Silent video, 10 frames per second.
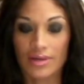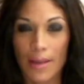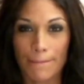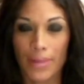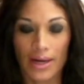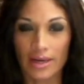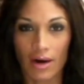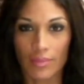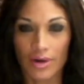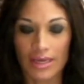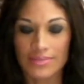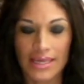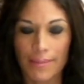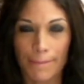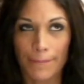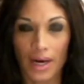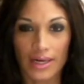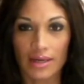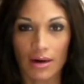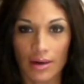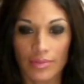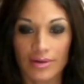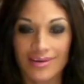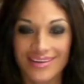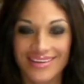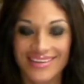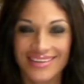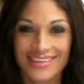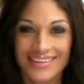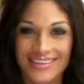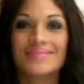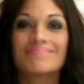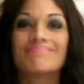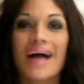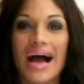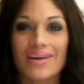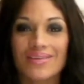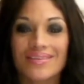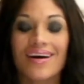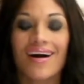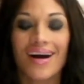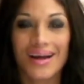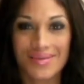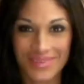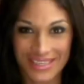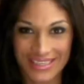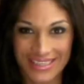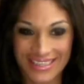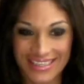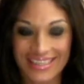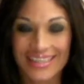Not body armor, I keep saying body armor. Battle armor.